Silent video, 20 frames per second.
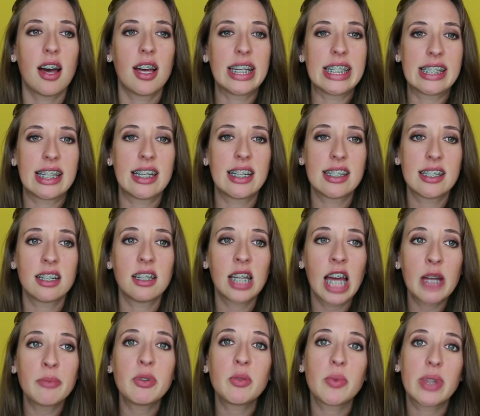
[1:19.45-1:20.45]
is that it's in
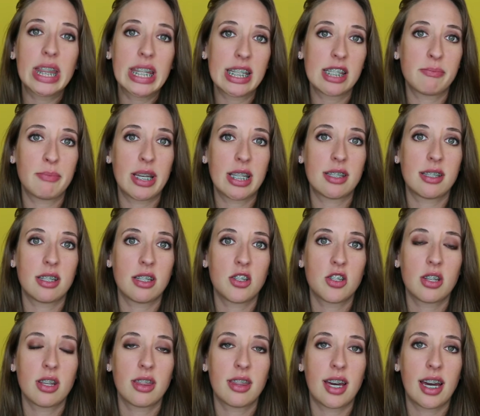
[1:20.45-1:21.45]
alignment with this
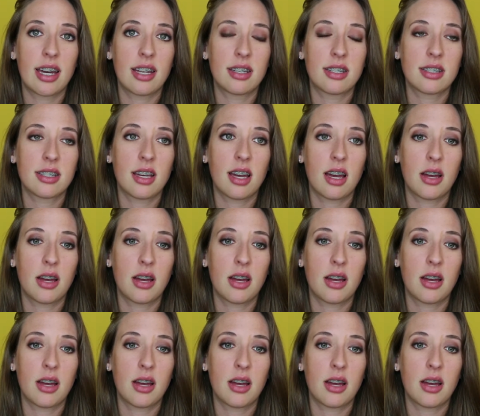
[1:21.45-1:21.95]
message, that